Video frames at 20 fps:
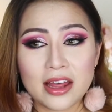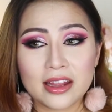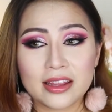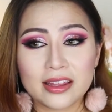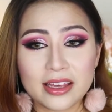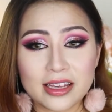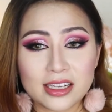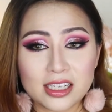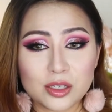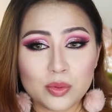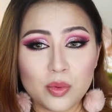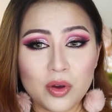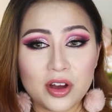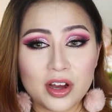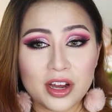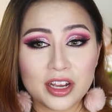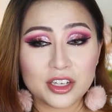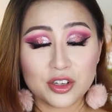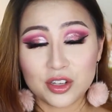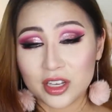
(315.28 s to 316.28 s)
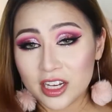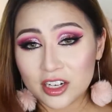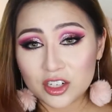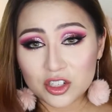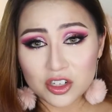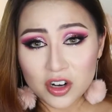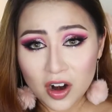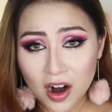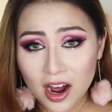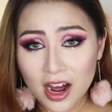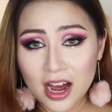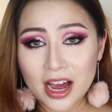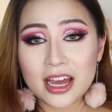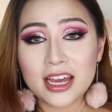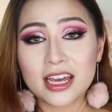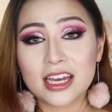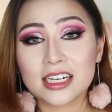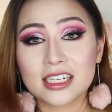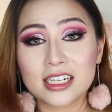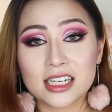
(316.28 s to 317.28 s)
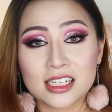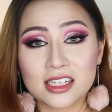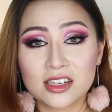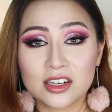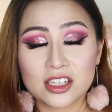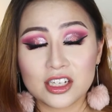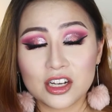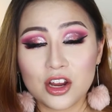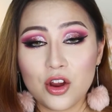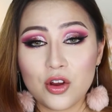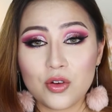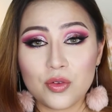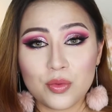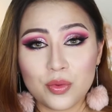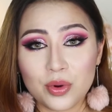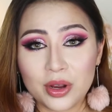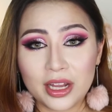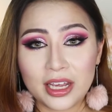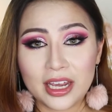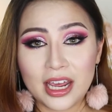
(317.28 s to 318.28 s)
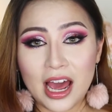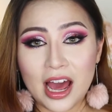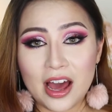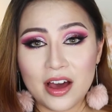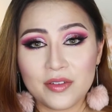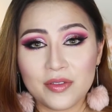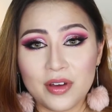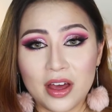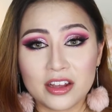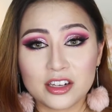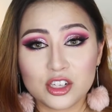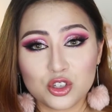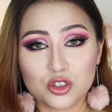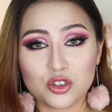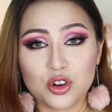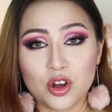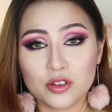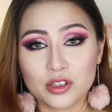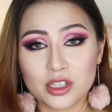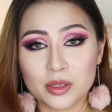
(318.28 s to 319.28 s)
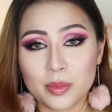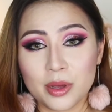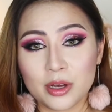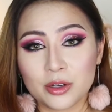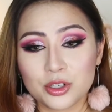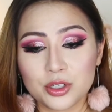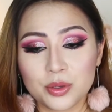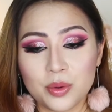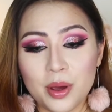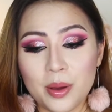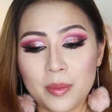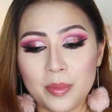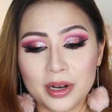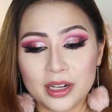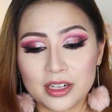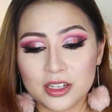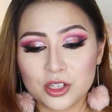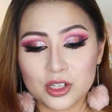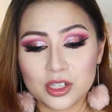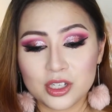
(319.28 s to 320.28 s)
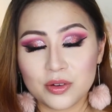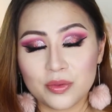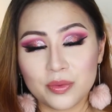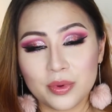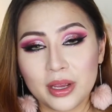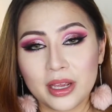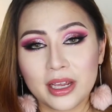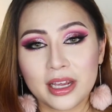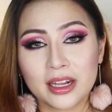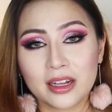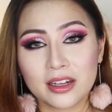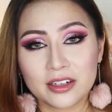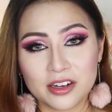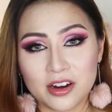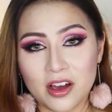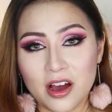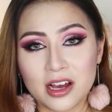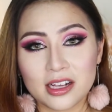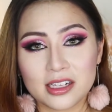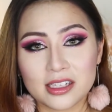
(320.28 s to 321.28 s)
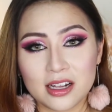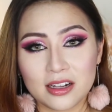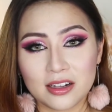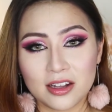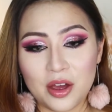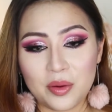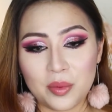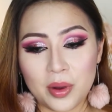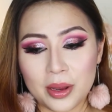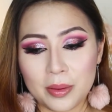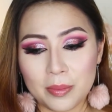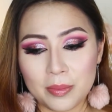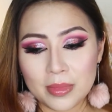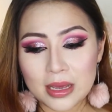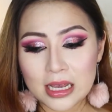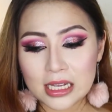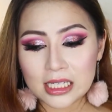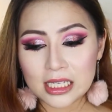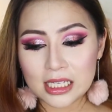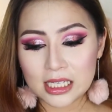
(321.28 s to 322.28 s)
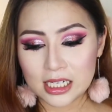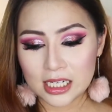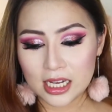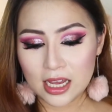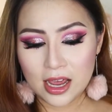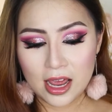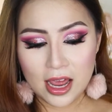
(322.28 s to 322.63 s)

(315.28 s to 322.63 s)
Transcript: this one you can try. It doesn't really have a strong smell to it, but it's just a really nice lightweight mist.